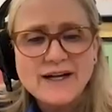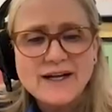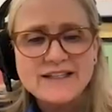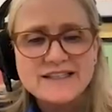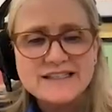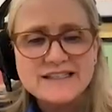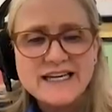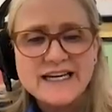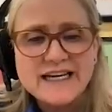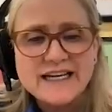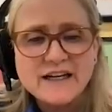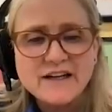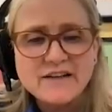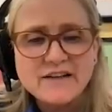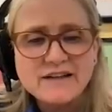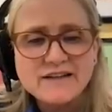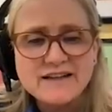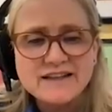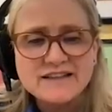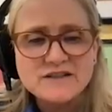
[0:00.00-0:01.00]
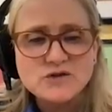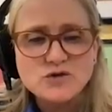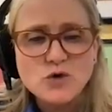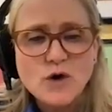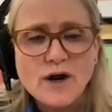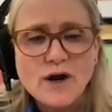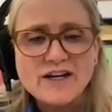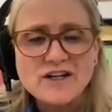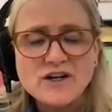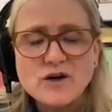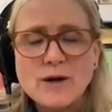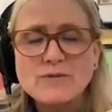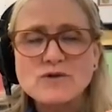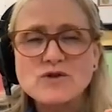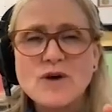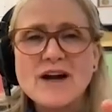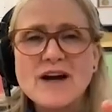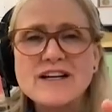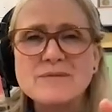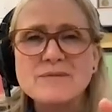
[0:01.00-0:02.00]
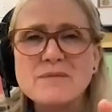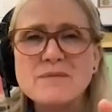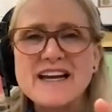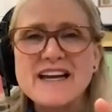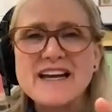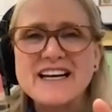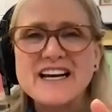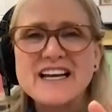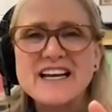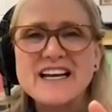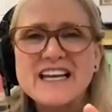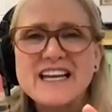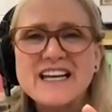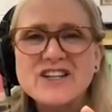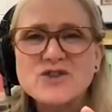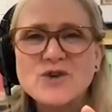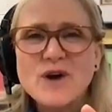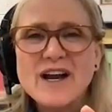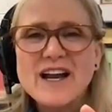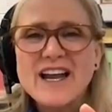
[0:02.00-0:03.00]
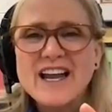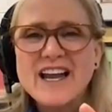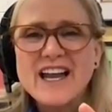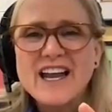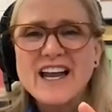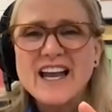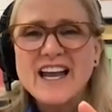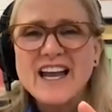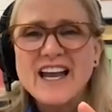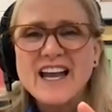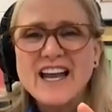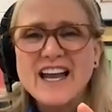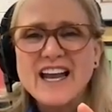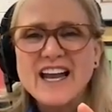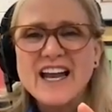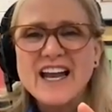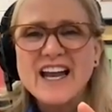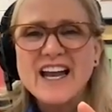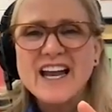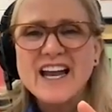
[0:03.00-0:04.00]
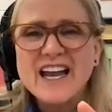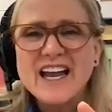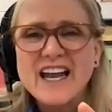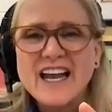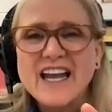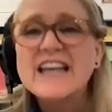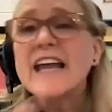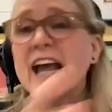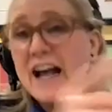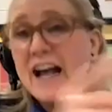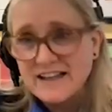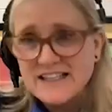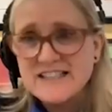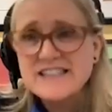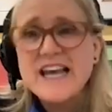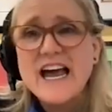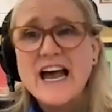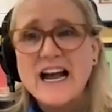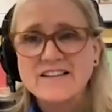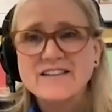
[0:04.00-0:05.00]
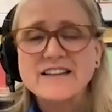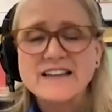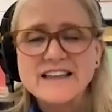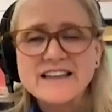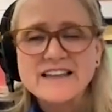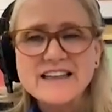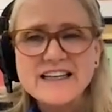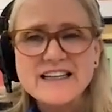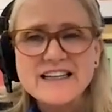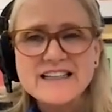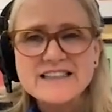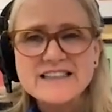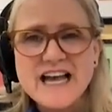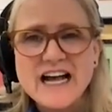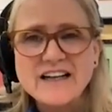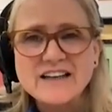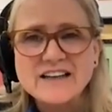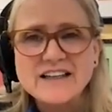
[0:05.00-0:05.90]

I don't know how to say it. I think that's trying I'm trying to it's make like a, a fingerprint. Try, yeah, exactly. Mm-hmm.